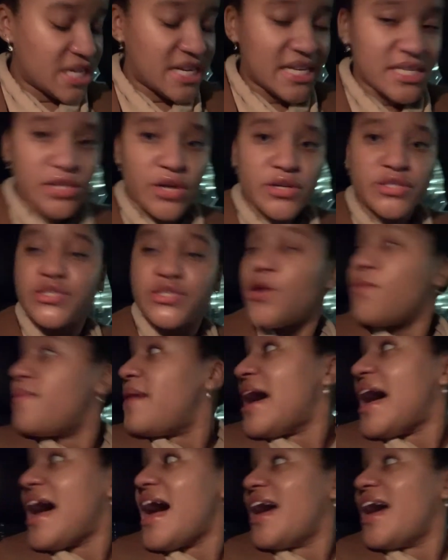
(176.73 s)
Are so
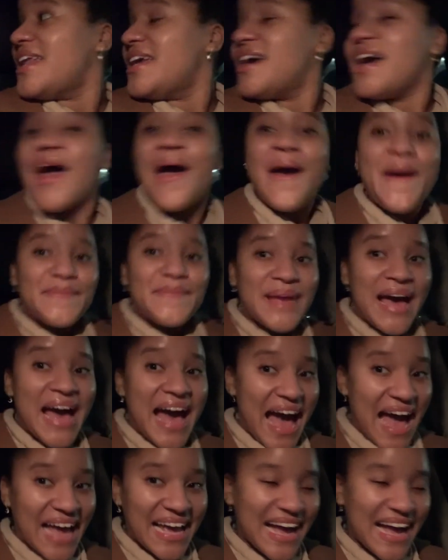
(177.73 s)
bad. But
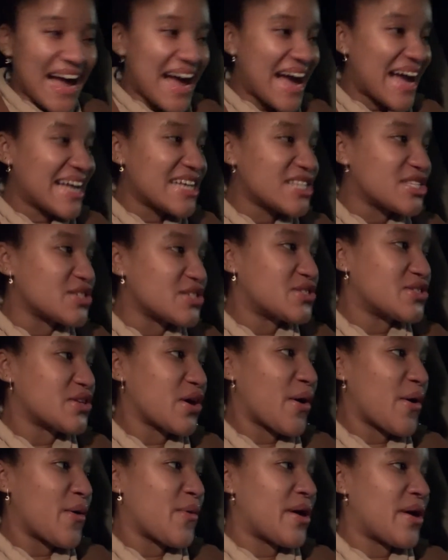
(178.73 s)
hi guys,
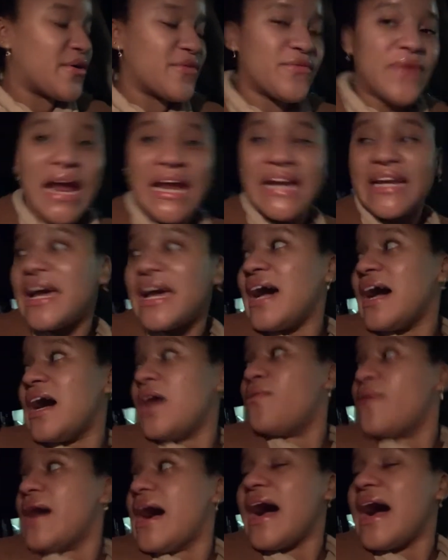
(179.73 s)
so right
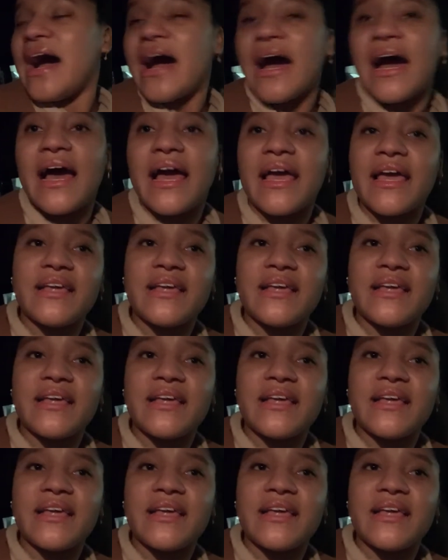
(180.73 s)
now I